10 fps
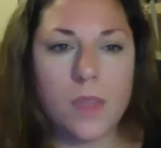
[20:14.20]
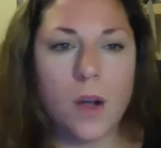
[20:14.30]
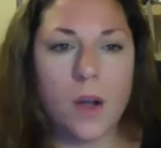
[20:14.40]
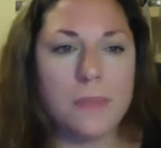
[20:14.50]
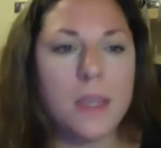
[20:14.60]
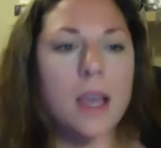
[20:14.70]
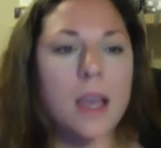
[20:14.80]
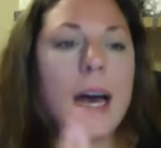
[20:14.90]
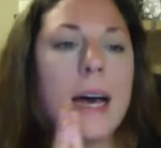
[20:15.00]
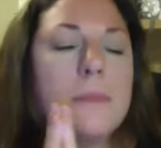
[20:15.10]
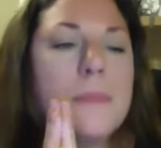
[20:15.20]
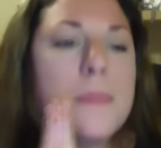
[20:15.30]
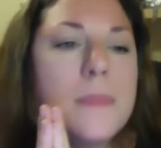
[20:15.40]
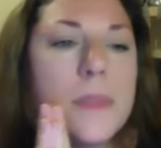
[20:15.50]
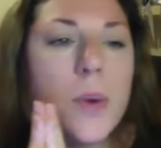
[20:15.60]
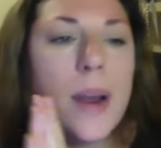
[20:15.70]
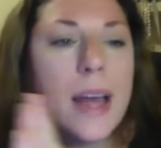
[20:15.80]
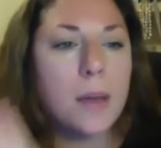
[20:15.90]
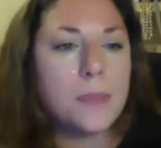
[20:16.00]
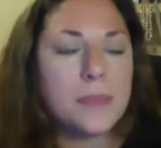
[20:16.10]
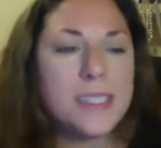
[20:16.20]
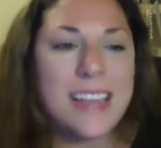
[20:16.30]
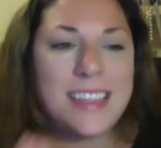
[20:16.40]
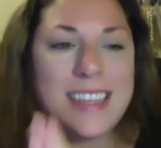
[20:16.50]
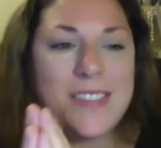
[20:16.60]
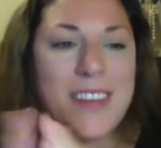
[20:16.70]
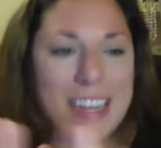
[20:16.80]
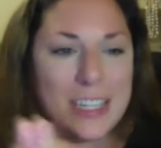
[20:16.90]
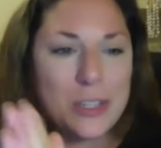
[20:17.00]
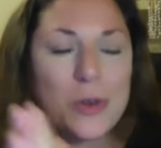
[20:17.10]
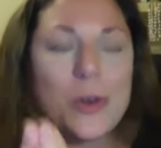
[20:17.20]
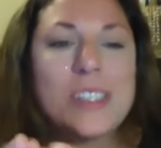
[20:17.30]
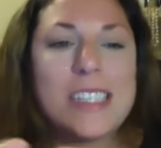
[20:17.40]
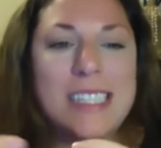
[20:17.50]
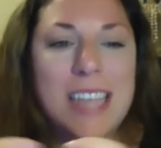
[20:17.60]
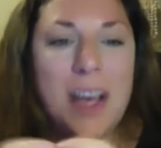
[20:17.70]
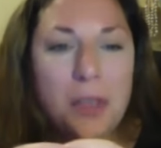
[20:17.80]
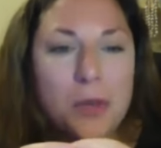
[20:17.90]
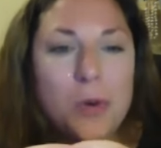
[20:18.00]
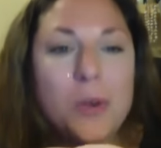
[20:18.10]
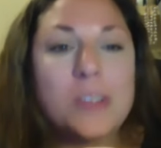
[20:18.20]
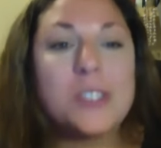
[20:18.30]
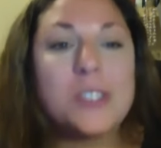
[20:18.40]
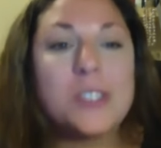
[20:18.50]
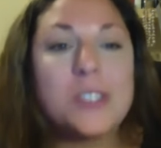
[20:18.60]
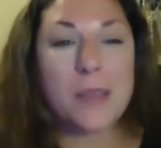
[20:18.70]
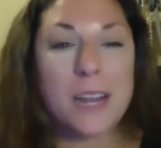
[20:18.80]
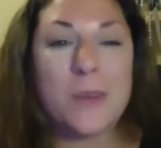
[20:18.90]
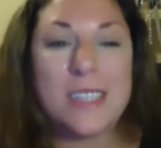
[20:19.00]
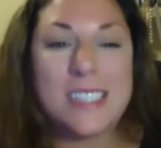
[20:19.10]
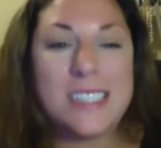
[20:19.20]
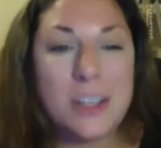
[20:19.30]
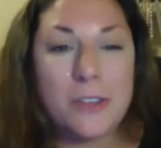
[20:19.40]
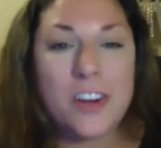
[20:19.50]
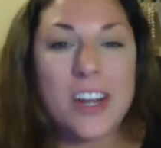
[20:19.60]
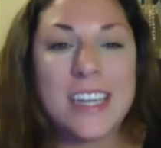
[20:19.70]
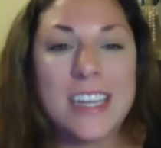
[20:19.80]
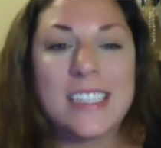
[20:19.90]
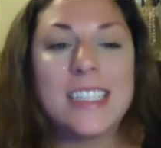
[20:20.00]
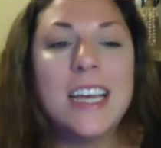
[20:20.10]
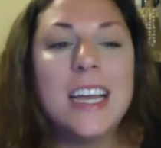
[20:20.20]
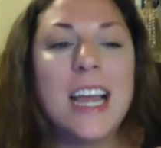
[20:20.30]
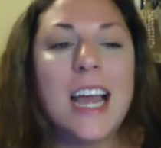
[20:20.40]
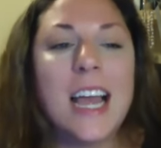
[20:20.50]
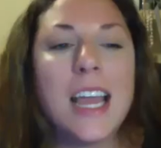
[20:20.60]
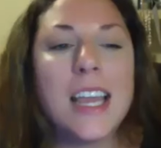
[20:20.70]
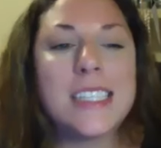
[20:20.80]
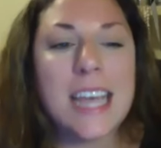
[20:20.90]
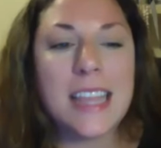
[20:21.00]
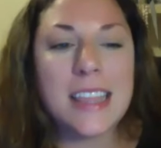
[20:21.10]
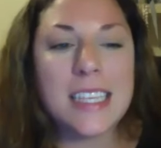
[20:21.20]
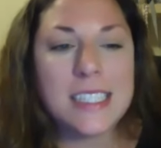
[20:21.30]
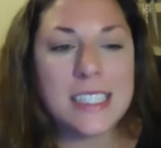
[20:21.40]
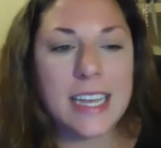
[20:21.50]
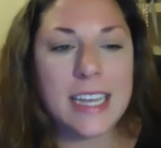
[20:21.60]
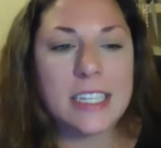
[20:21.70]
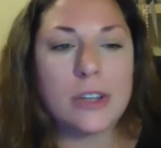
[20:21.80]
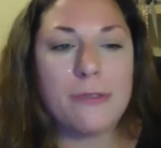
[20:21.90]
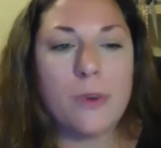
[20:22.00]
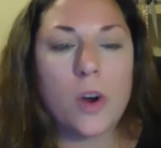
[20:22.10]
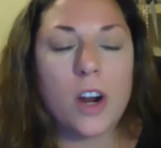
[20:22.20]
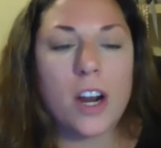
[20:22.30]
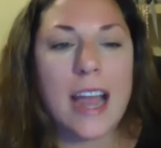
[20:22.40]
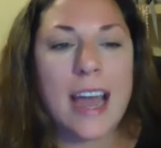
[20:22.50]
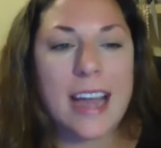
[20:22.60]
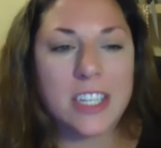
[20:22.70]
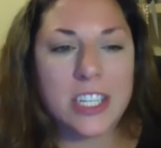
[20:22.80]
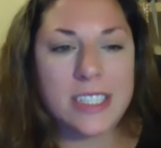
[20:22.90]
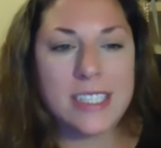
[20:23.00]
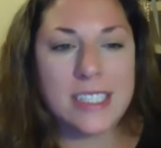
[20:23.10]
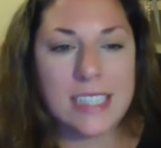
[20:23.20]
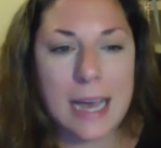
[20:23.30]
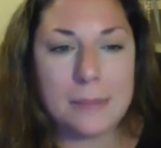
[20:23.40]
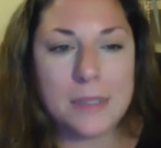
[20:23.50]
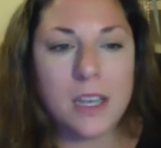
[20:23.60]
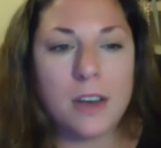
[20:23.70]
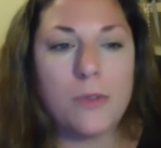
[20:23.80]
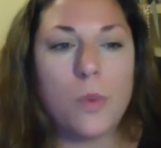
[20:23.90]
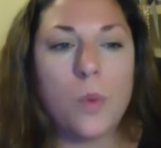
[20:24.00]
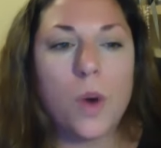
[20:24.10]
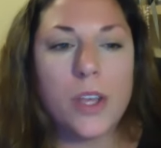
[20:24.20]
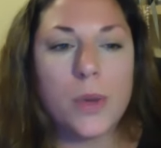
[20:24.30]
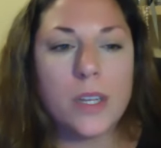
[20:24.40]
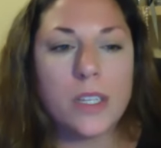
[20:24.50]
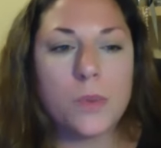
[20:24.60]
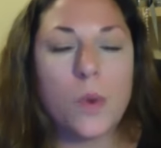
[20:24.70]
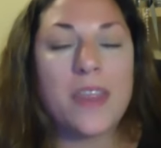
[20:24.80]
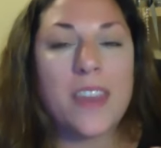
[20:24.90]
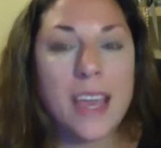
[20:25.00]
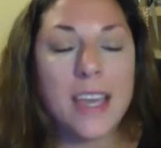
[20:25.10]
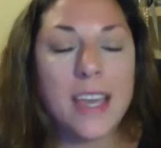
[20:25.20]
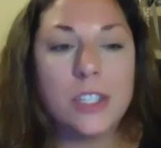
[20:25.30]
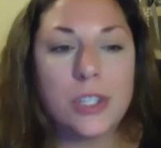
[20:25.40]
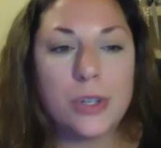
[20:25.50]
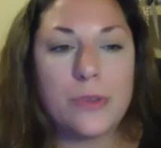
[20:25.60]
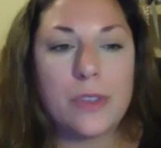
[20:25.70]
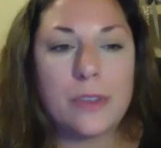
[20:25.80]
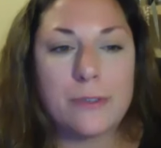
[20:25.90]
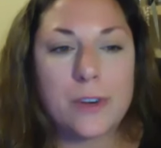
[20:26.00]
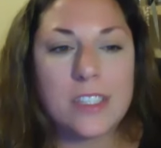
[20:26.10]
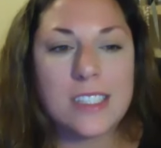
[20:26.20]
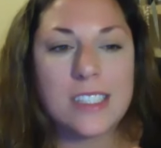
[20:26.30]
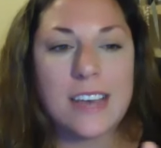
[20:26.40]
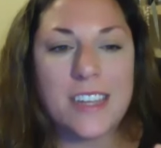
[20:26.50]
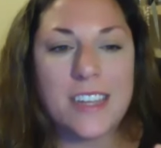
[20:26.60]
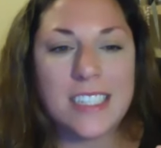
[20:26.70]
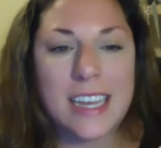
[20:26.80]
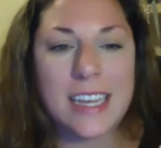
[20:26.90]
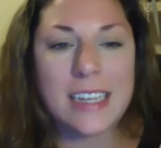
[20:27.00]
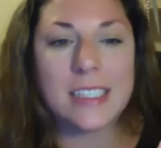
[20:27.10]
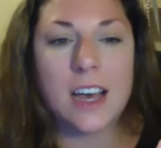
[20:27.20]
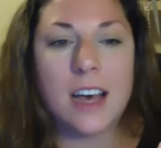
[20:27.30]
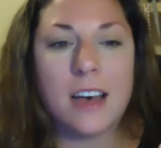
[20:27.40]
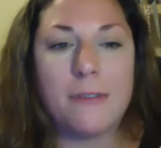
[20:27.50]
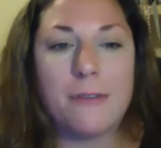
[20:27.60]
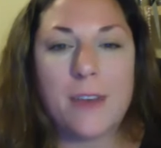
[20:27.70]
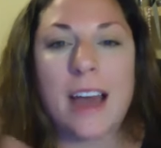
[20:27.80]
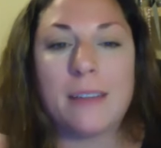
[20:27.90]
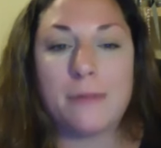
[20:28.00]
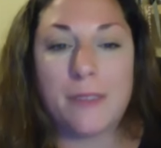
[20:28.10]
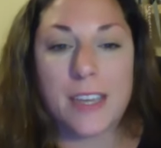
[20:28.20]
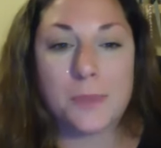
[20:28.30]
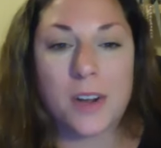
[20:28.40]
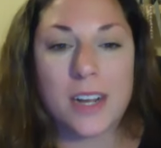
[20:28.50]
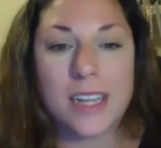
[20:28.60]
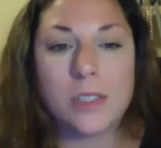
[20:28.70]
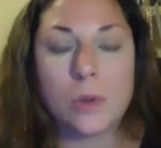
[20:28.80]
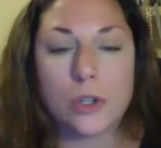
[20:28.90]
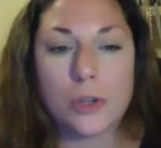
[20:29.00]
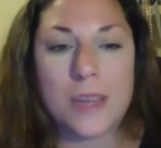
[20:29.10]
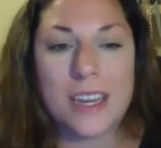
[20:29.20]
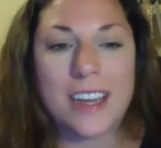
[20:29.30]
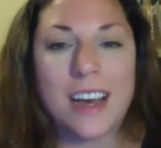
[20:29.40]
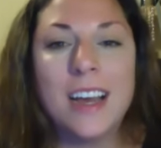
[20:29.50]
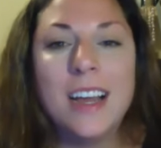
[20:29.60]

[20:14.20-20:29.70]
Okay. You want to help them set these financial goals, these health goals. You want to explain what silver is. Set the stage for action steps of what they can do for the first 7 days on Facebook, on social media.